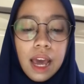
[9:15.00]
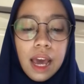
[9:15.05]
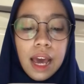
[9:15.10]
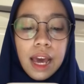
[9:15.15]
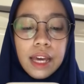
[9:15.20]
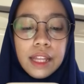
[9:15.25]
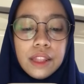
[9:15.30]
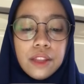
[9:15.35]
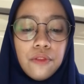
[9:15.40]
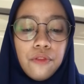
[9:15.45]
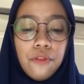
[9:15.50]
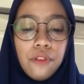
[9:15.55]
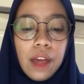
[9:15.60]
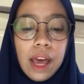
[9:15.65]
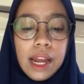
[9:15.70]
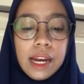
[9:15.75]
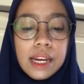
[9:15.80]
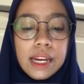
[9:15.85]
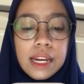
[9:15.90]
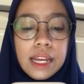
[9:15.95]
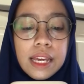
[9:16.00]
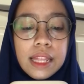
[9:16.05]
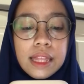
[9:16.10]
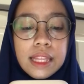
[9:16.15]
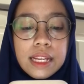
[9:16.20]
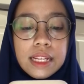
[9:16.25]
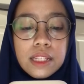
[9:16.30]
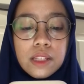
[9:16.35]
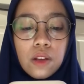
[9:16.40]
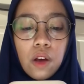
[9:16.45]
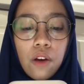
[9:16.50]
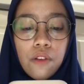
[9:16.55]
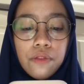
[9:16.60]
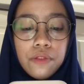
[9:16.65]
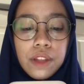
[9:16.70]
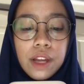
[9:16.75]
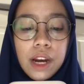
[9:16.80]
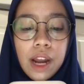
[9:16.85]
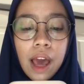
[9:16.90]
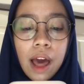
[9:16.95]
In the flank, it is
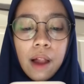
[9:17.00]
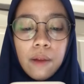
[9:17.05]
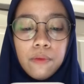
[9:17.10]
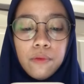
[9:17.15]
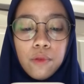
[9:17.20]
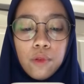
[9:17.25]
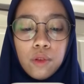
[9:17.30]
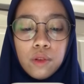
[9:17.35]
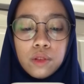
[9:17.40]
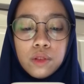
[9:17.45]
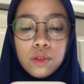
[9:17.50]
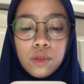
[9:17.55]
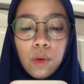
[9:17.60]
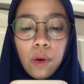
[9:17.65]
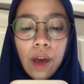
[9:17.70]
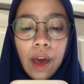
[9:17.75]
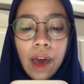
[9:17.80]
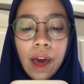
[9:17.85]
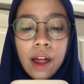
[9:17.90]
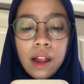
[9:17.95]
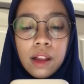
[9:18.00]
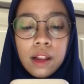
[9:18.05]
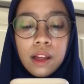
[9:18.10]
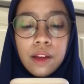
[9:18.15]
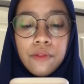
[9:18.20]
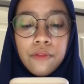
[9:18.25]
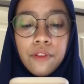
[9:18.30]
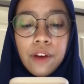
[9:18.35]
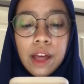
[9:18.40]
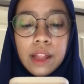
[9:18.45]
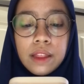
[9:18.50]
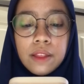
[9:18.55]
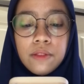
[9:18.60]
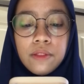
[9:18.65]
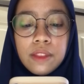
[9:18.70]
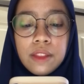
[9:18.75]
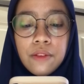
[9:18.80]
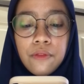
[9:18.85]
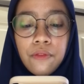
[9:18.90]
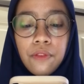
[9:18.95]
often helpful to elevate
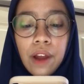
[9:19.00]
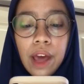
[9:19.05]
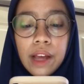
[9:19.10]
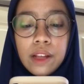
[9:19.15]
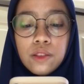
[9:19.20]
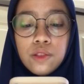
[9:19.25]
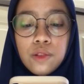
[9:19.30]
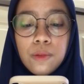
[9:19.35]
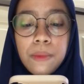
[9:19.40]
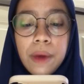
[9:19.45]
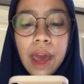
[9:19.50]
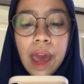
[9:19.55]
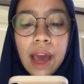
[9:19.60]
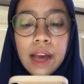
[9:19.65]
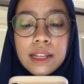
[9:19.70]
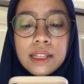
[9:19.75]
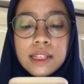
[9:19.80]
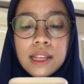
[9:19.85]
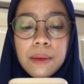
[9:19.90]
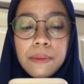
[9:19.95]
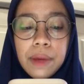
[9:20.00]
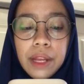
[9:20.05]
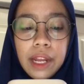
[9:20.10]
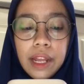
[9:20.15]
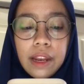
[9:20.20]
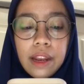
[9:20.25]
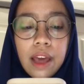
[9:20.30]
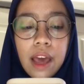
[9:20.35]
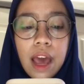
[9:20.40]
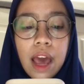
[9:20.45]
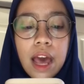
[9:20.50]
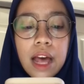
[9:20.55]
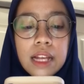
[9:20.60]
the flank to be examined